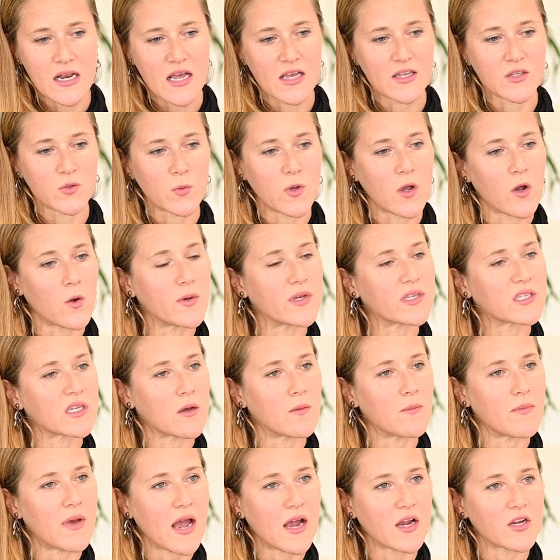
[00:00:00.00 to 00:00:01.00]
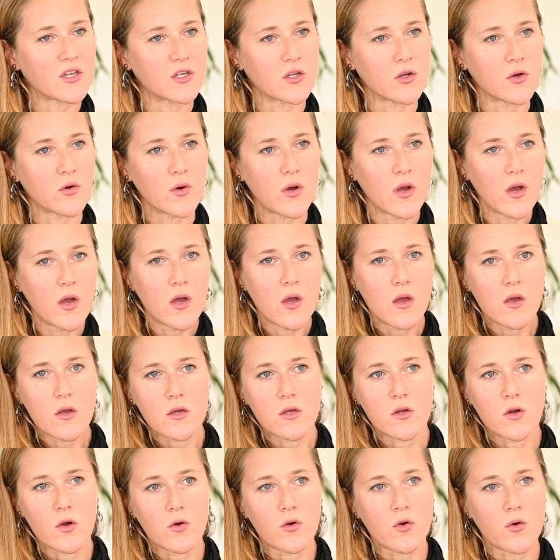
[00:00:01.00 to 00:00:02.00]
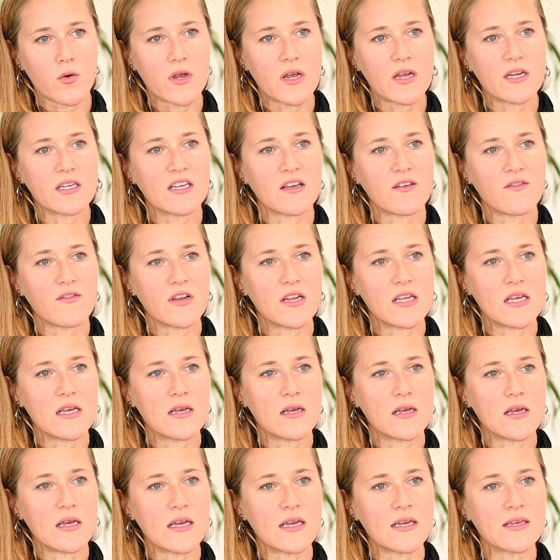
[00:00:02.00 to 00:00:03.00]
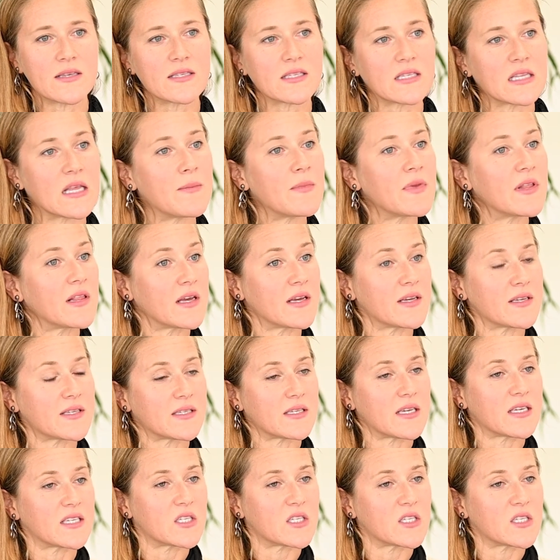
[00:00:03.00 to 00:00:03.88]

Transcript: as we always come back to, you know, creativity is limitless,